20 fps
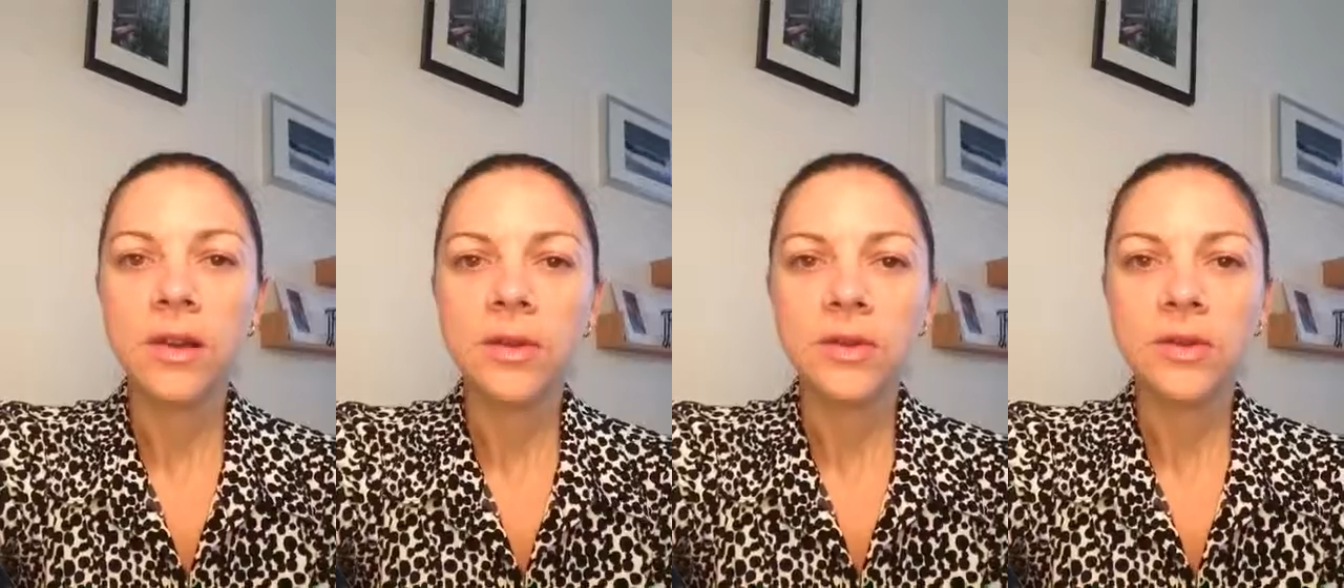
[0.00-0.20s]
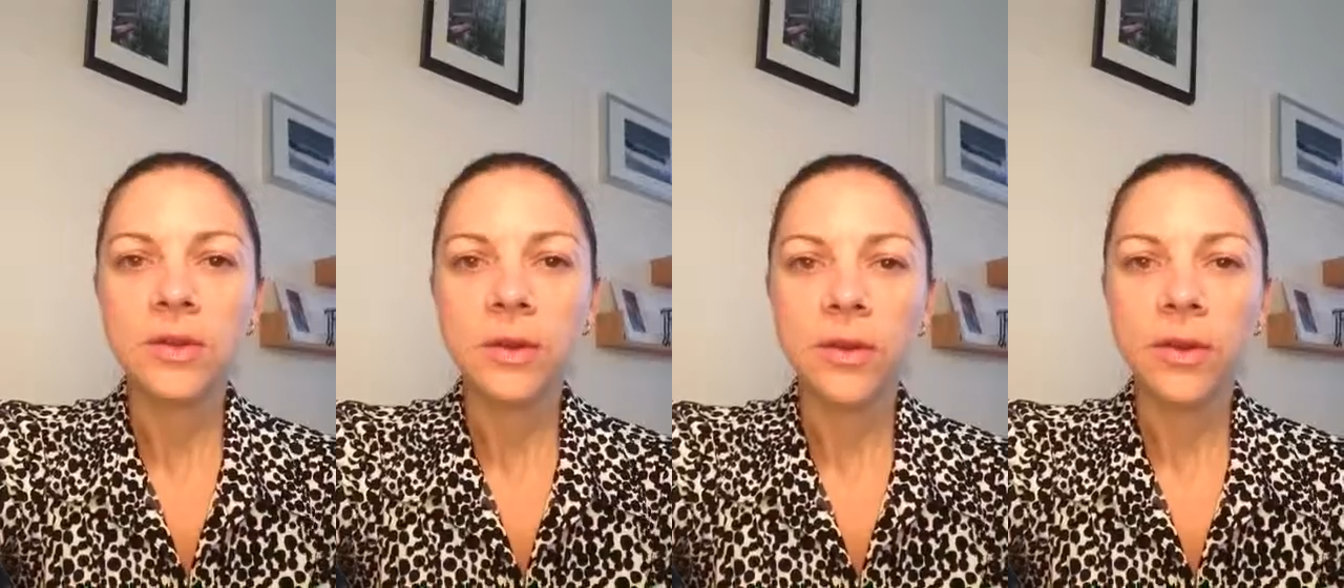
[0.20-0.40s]

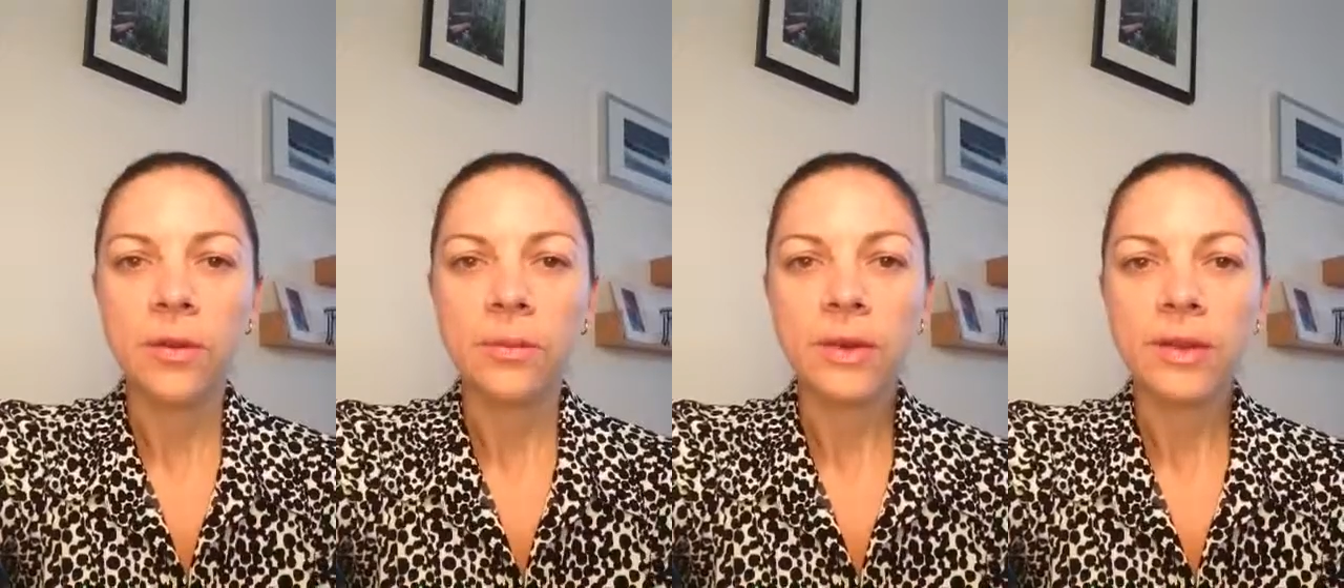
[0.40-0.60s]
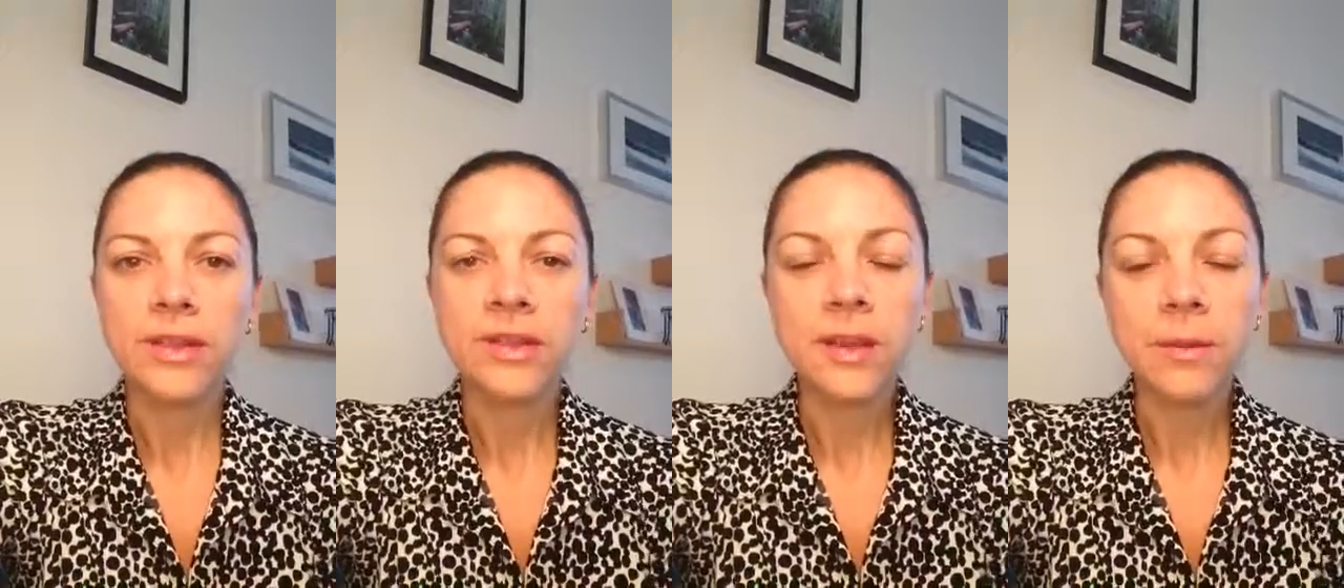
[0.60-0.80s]
So there'll
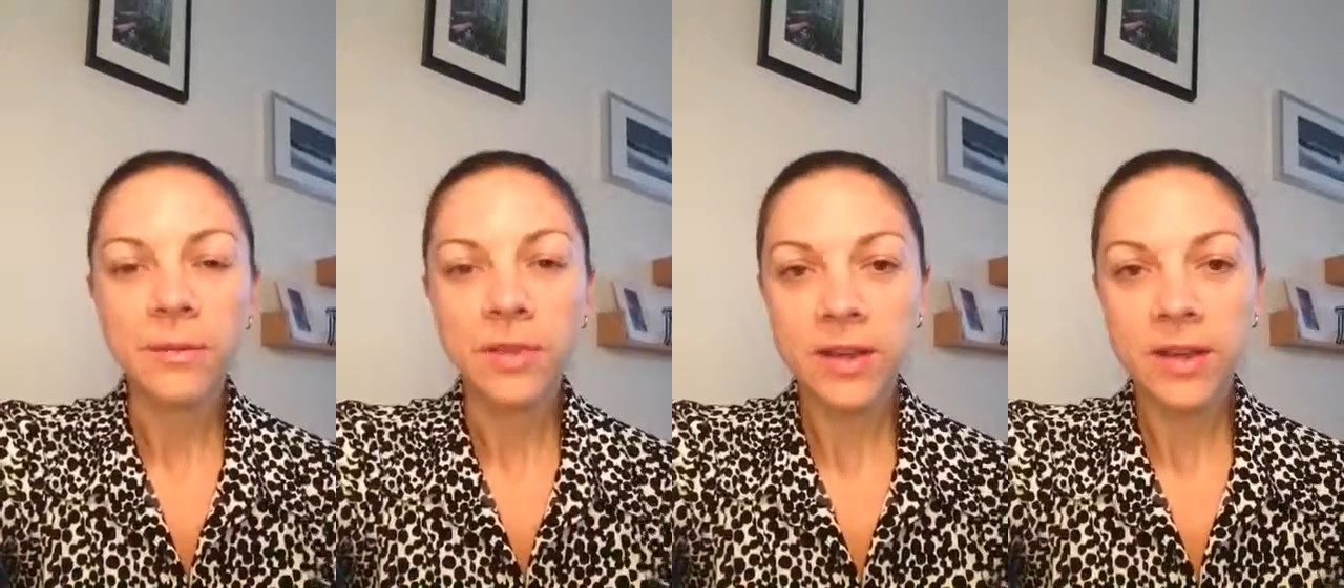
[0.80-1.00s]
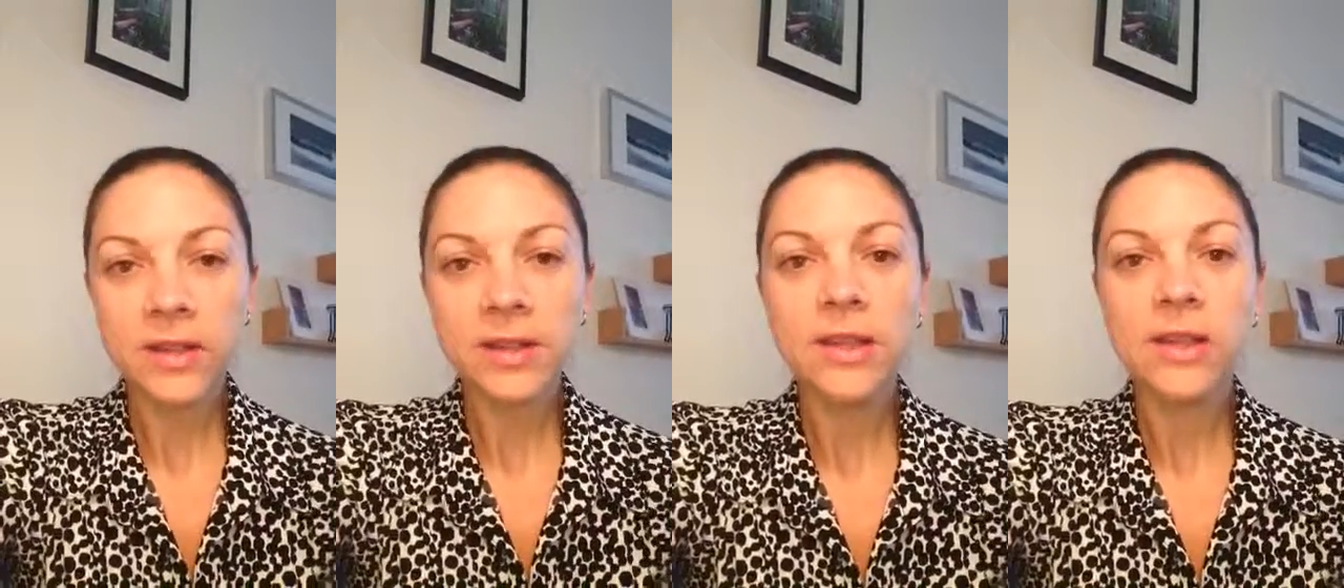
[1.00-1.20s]
be some
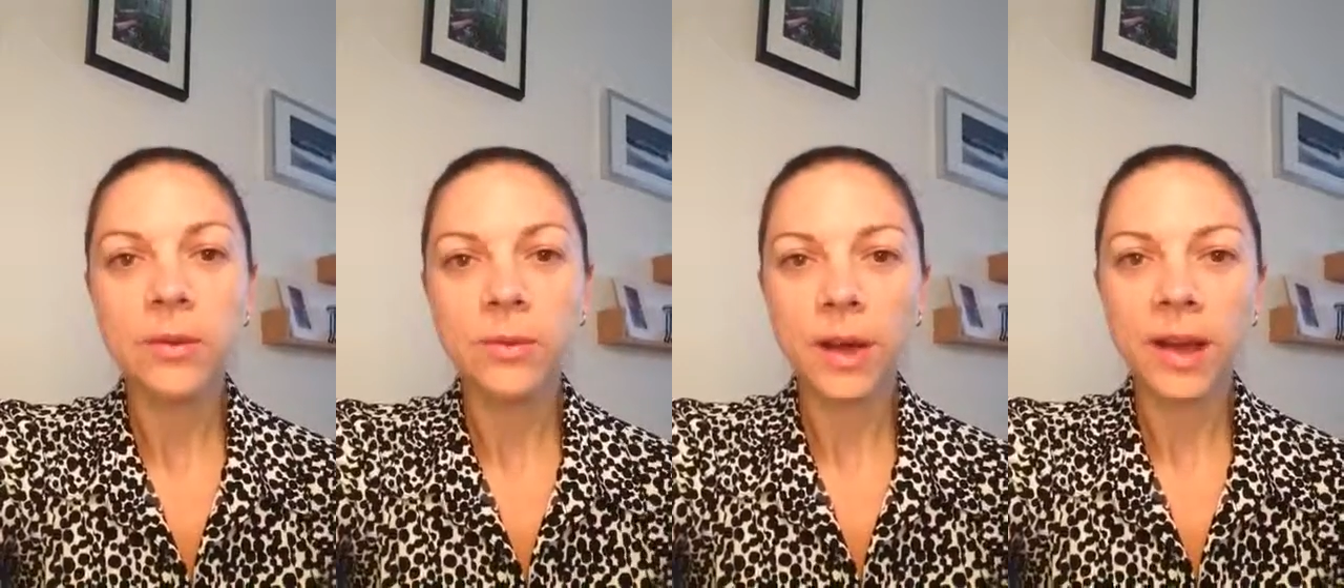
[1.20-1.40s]
things that you